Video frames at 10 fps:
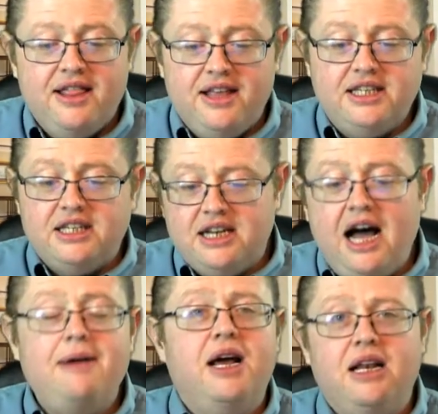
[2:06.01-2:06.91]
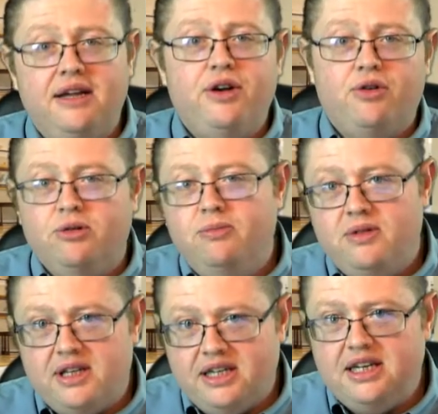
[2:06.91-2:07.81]
This is not my living room.
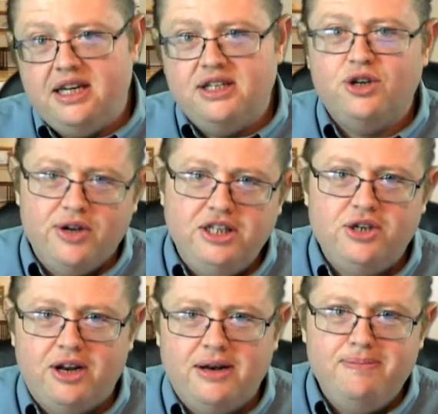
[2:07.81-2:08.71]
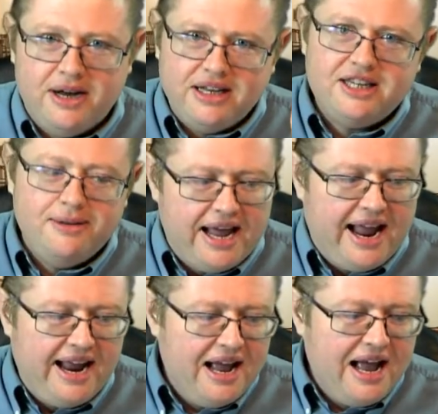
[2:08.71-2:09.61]
This is a green screen, but
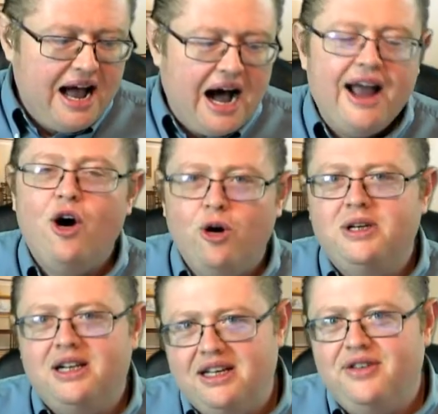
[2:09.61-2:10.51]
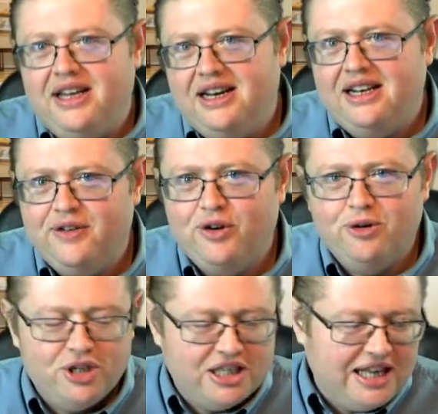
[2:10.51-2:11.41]
someday I hope to live in a living
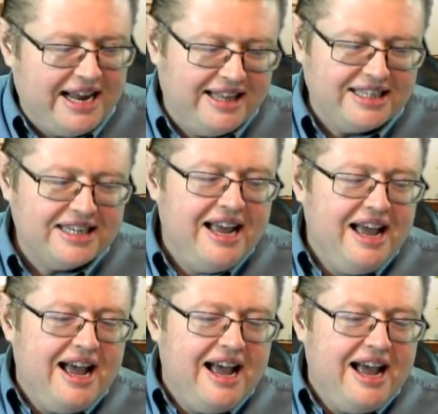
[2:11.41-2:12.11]
room just like this.